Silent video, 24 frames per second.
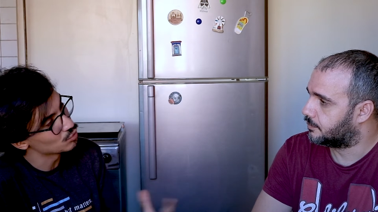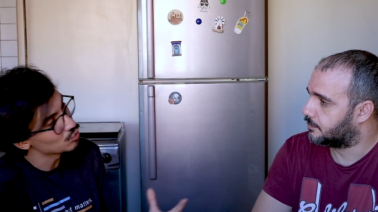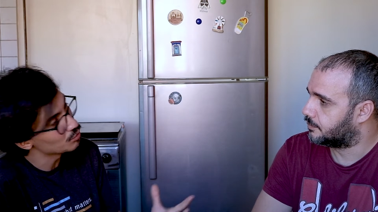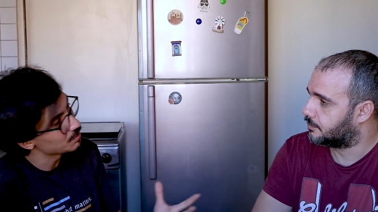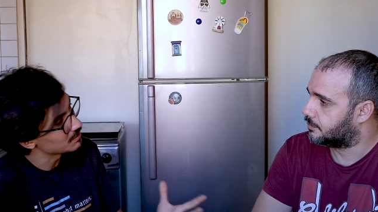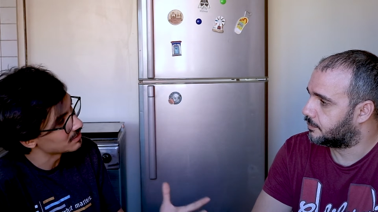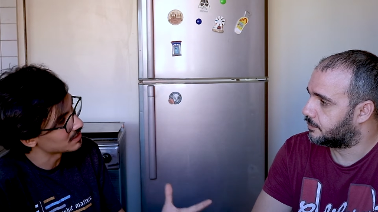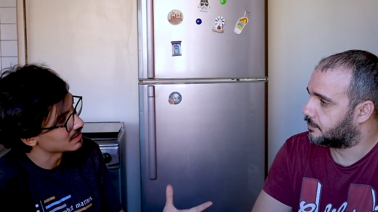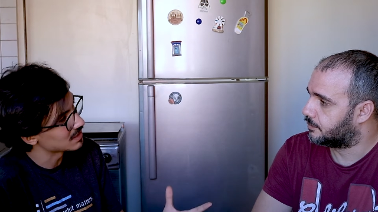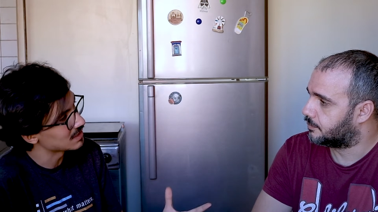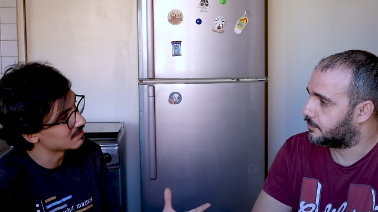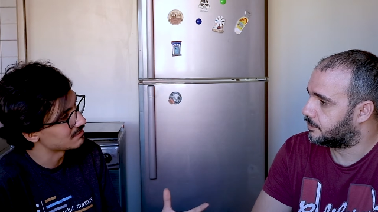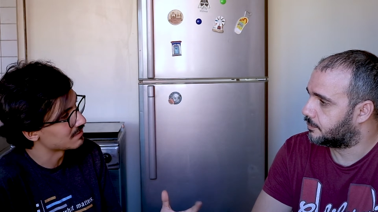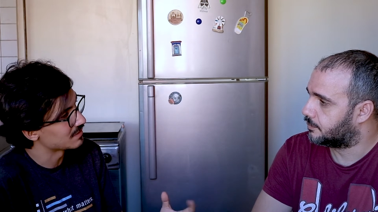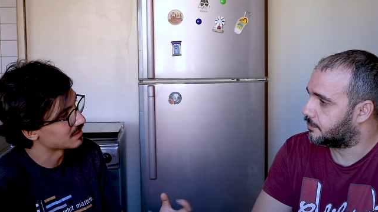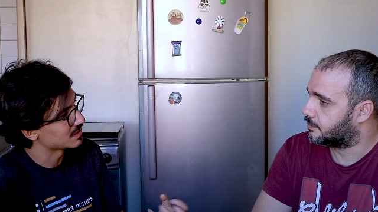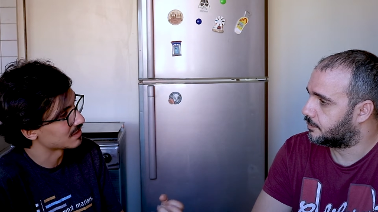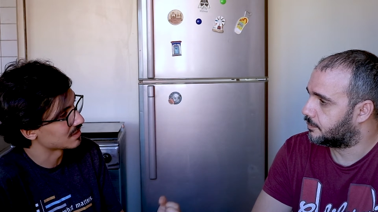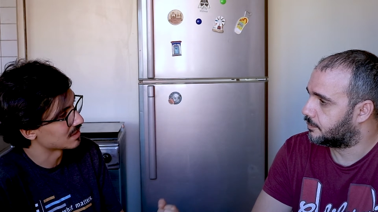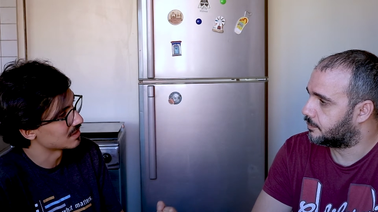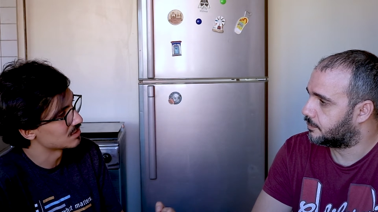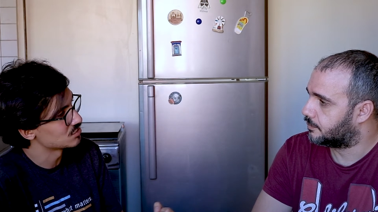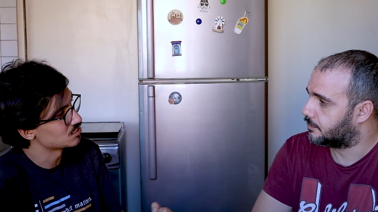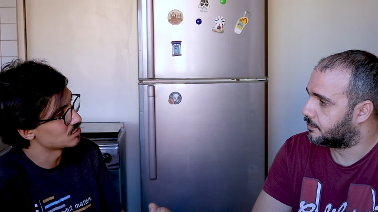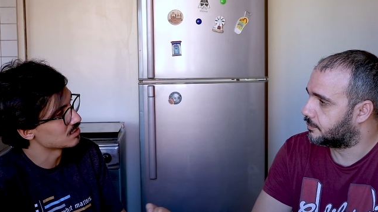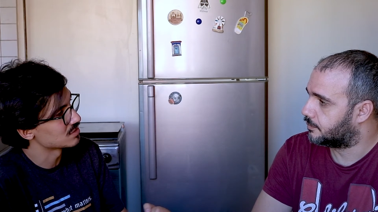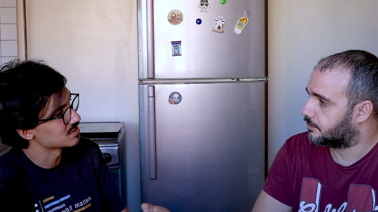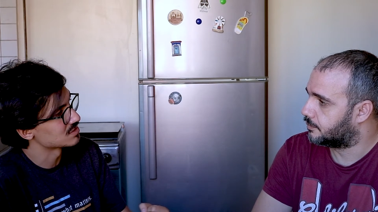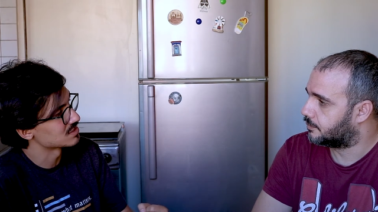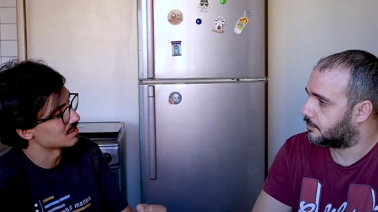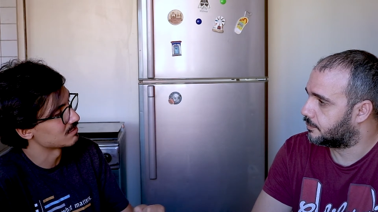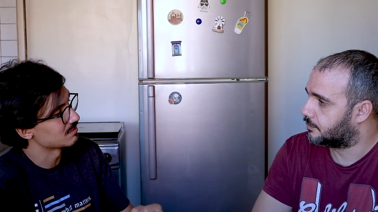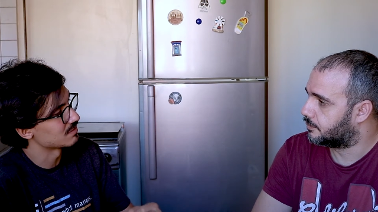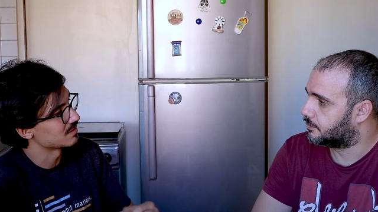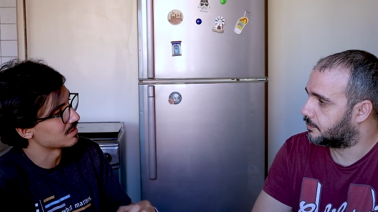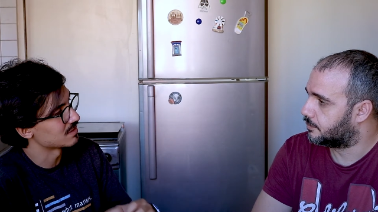Speaker 1: do believe that the country is
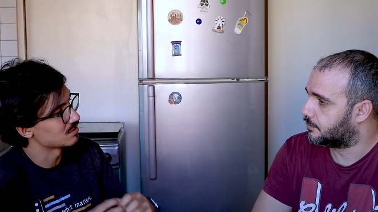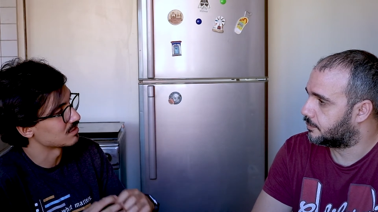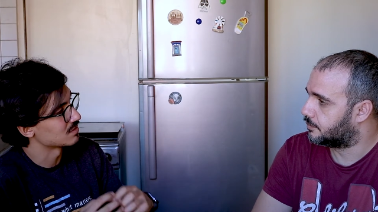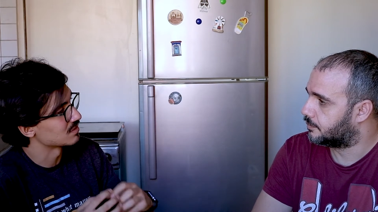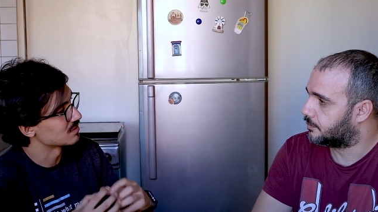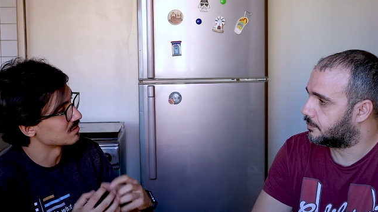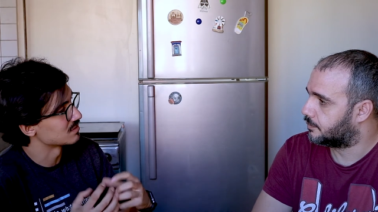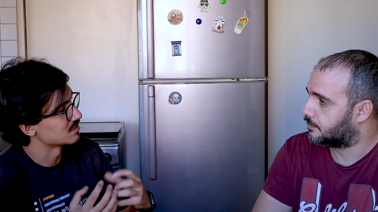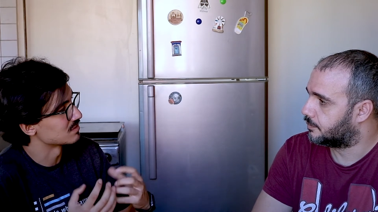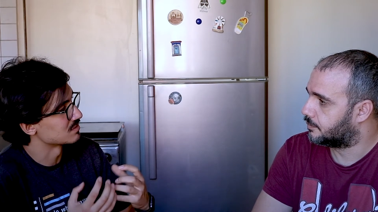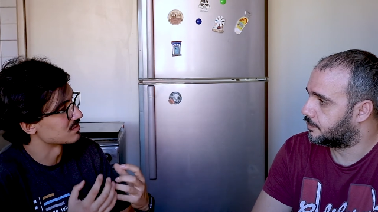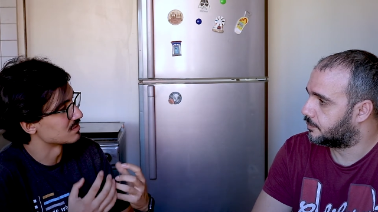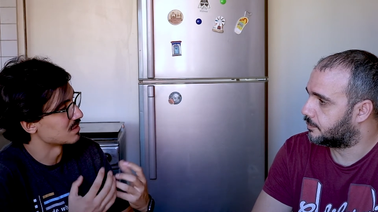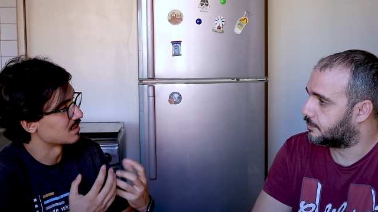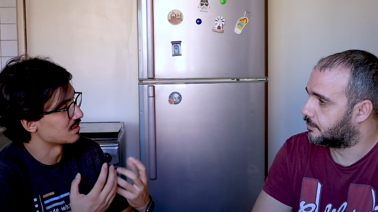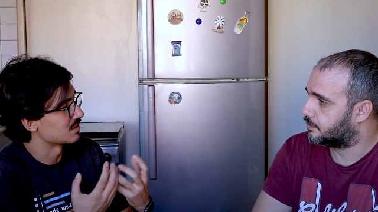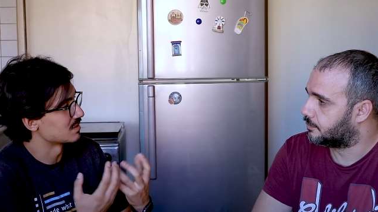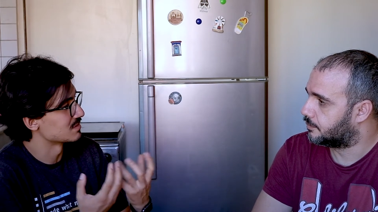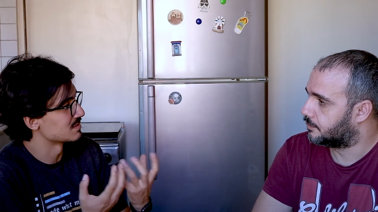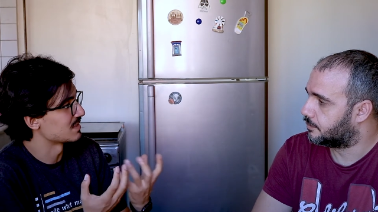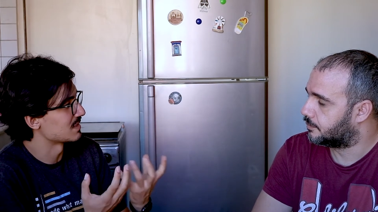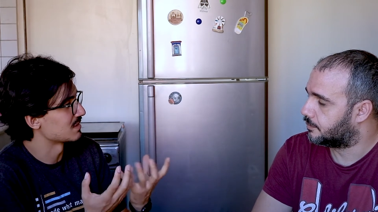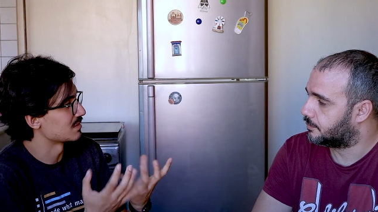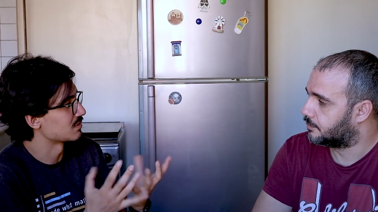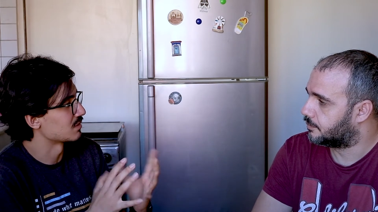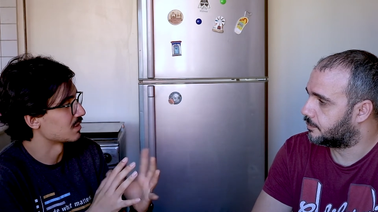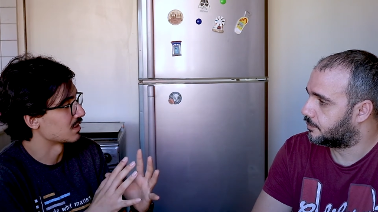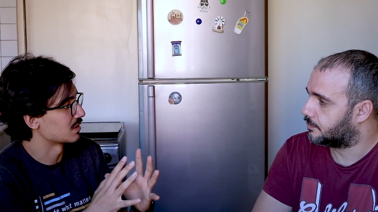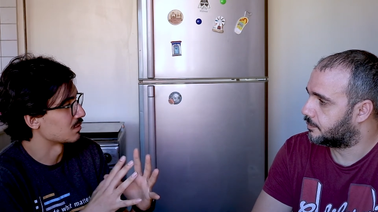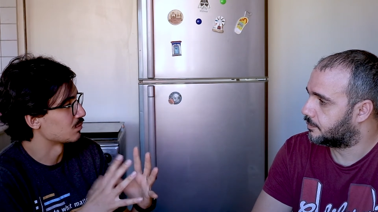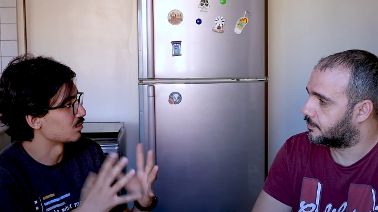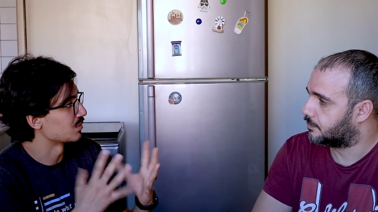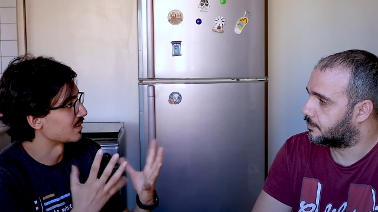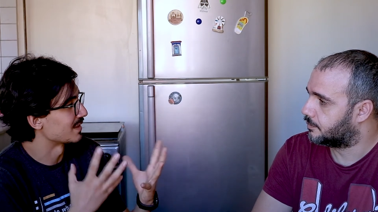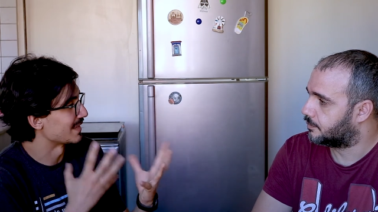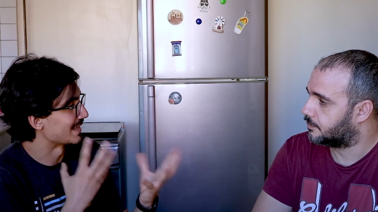something that is not does not
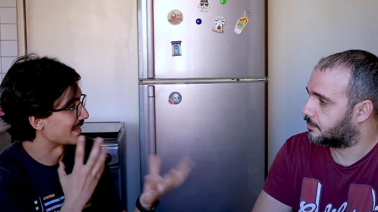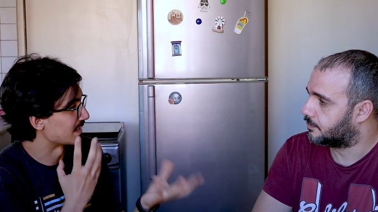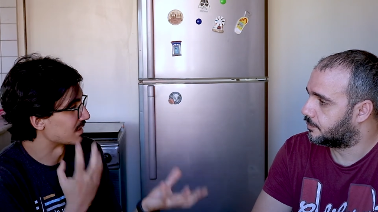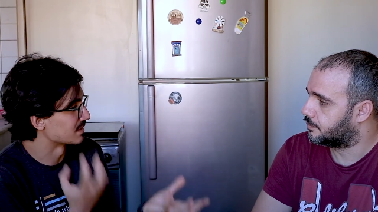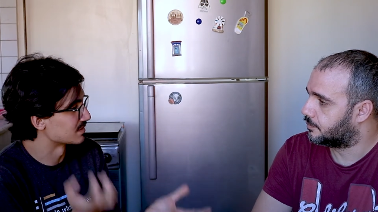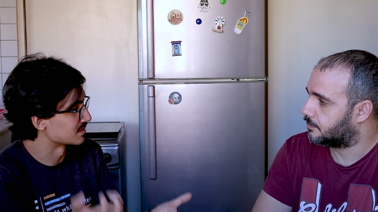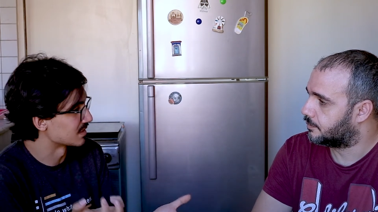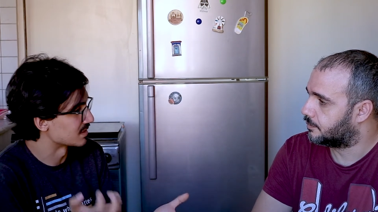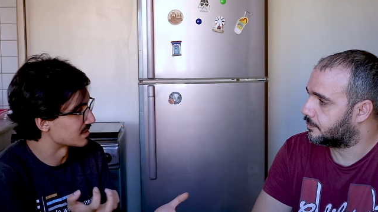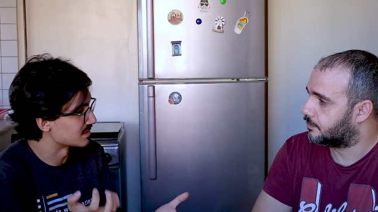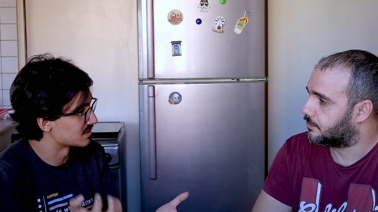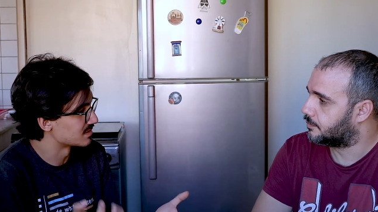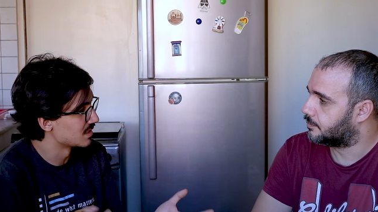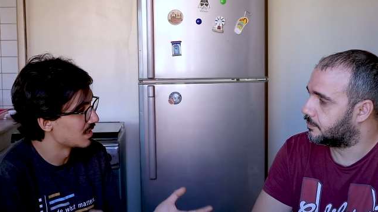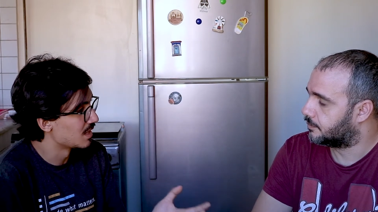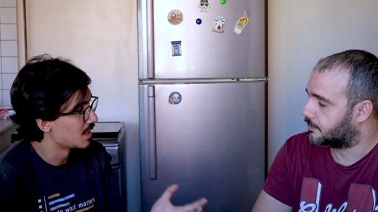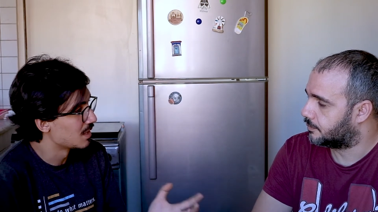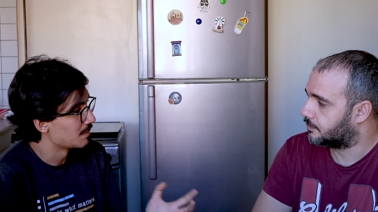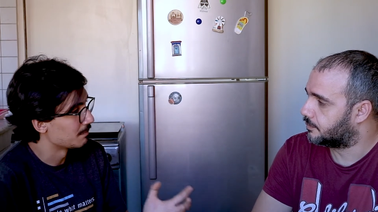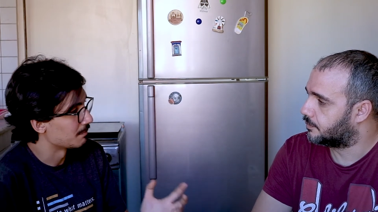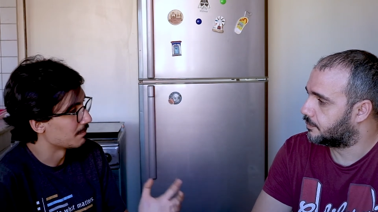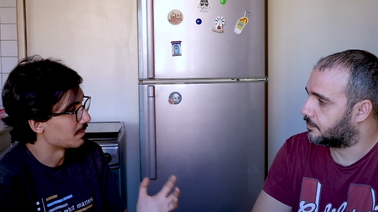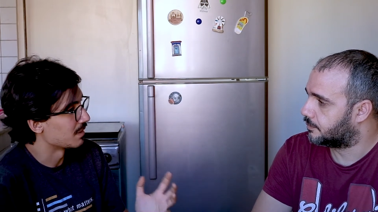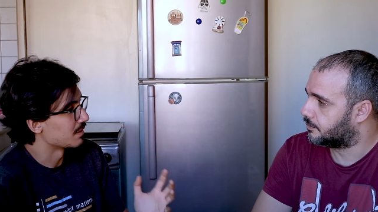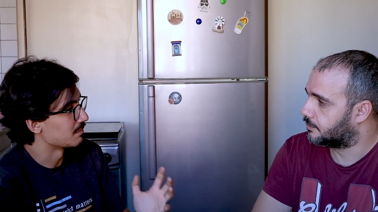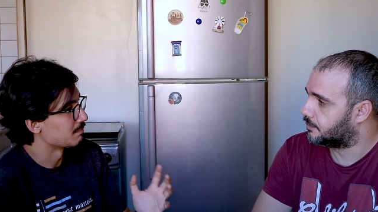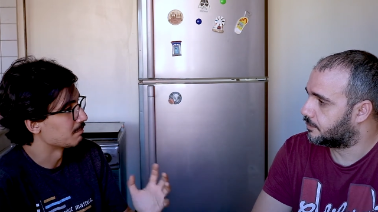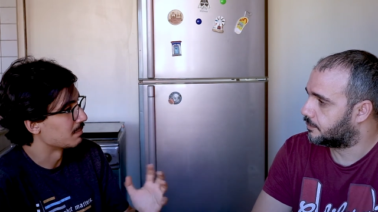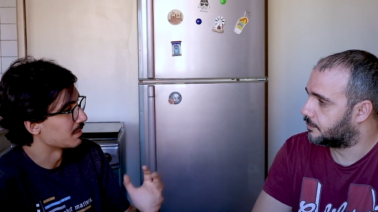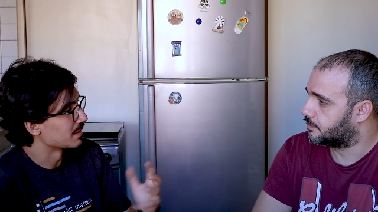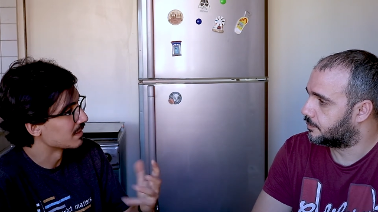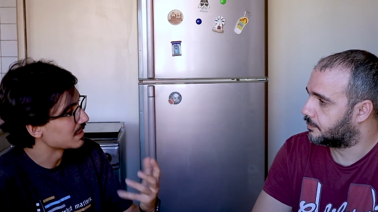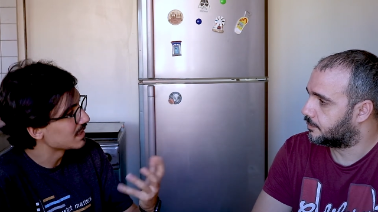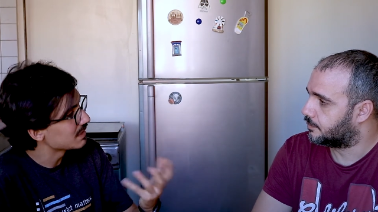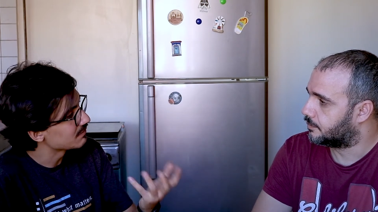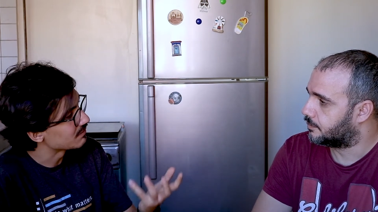like really exist, but
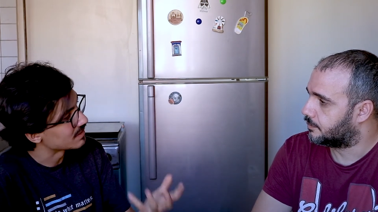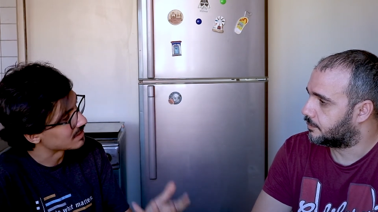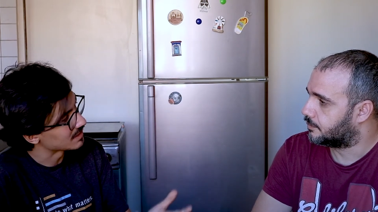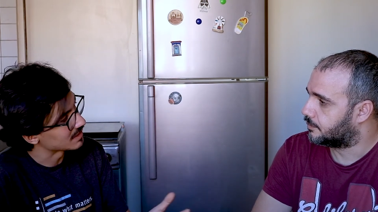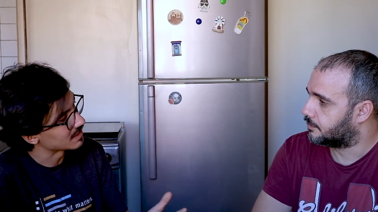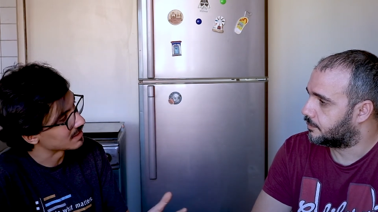believing